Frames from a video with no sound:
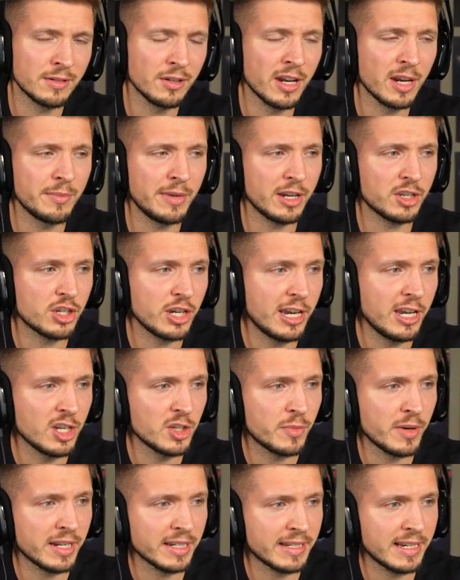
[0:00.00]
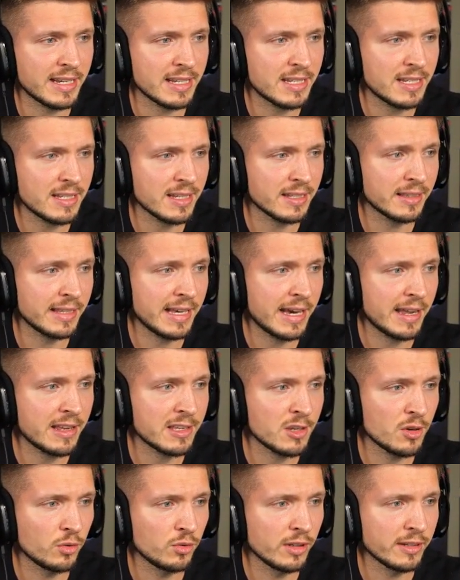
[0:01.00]
Not a big change, but I guess that
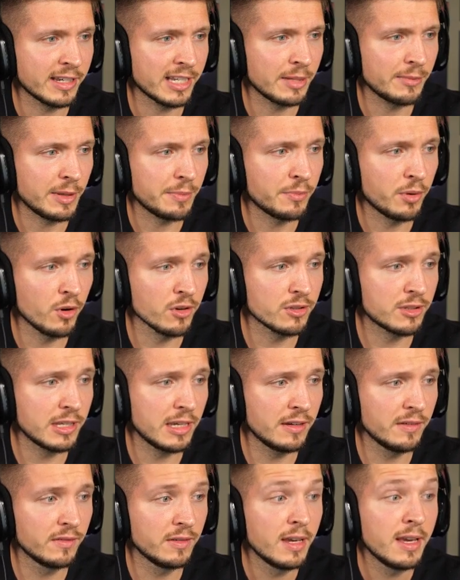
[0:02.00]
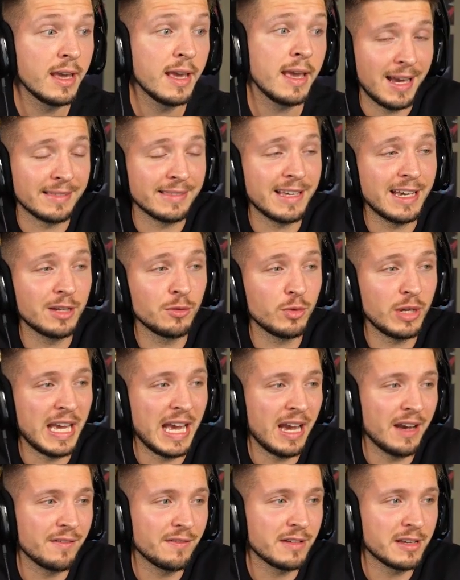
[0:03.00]
is only going to be positive. And then we
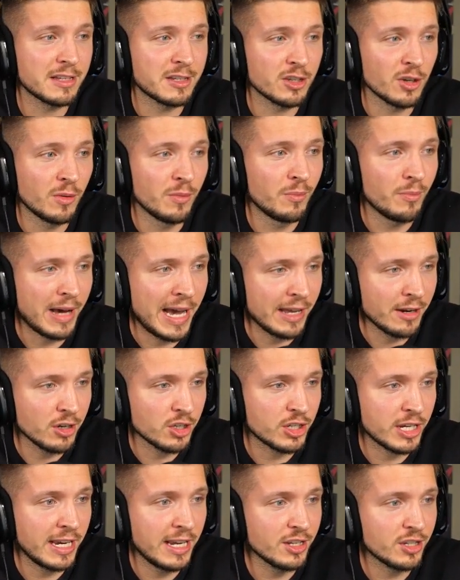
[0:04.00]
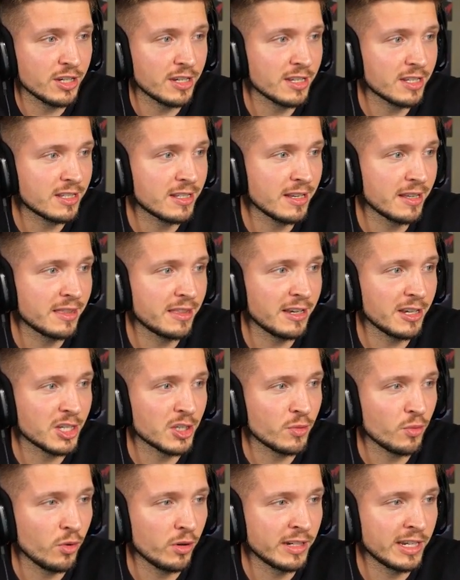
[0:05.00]
have some minor changes.
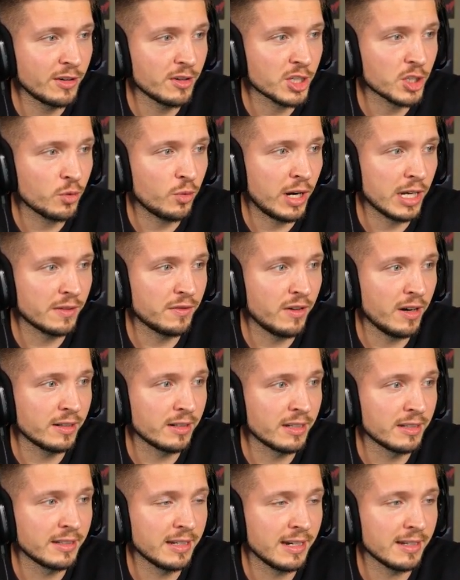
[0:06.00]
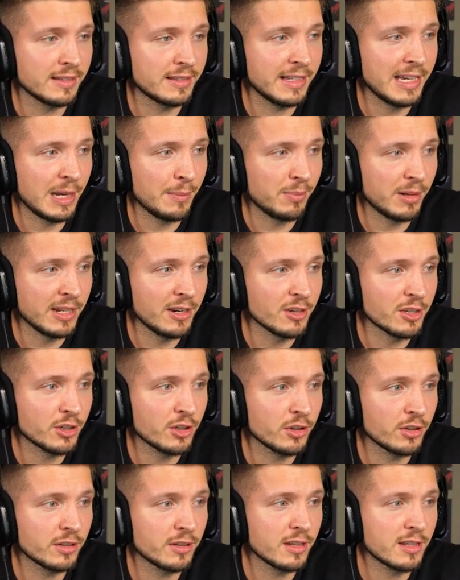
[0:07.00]
This one here is quite funny that, players
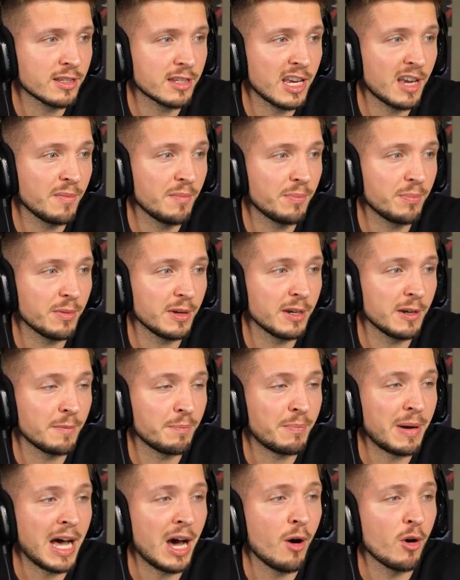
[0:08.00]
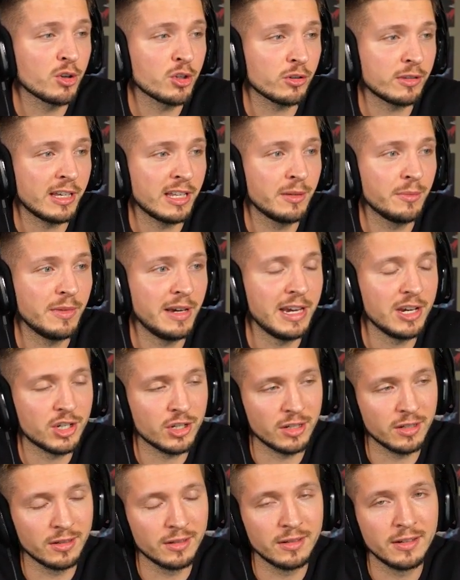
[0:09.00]
could skip power shot
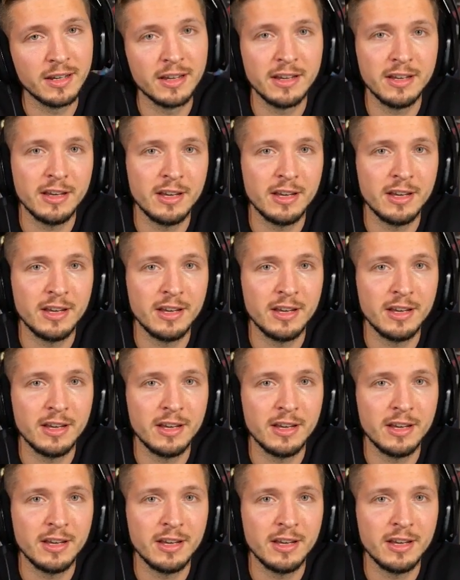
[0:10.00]
animation.